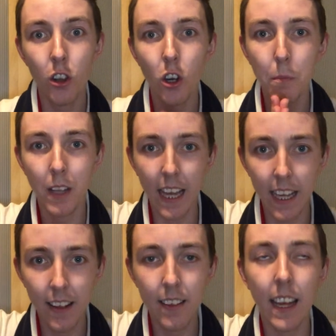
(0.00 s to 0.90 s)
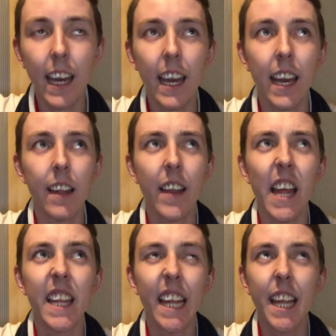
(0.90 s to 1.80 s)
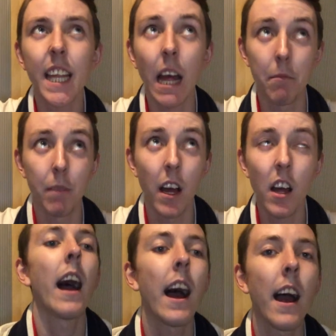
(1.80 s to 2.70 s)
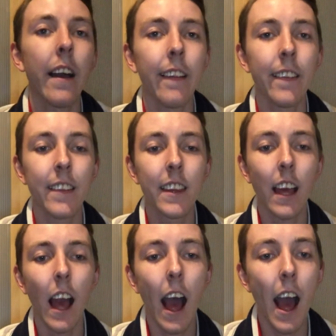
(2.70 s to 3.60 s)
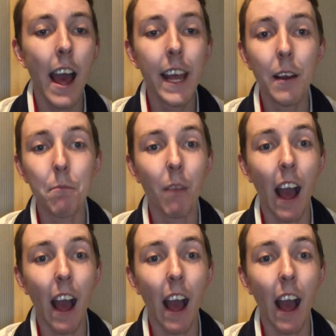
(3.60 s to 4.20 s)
took place in December and I